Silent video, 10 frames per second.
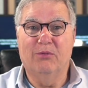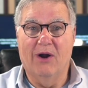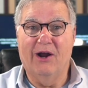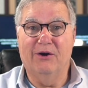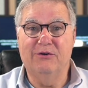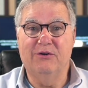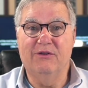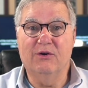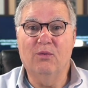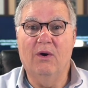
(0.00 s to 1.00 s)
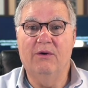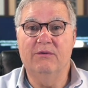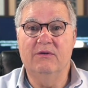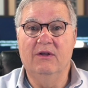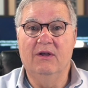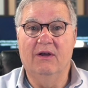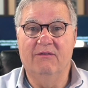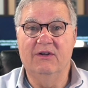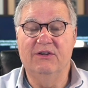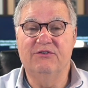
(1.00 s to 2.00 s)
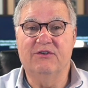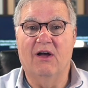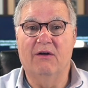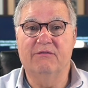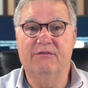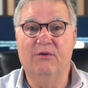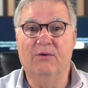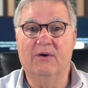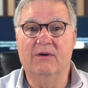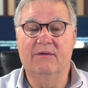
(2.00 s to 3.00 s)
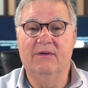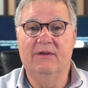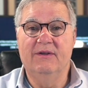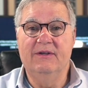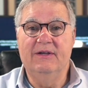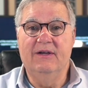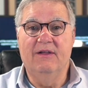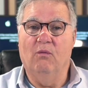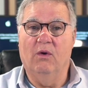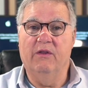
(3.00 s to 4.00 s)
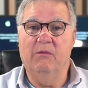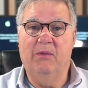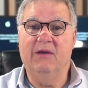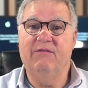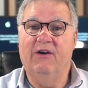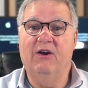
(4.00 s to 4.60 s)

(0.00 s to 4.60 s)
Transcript: prior to the quote of an installed floor. One of the big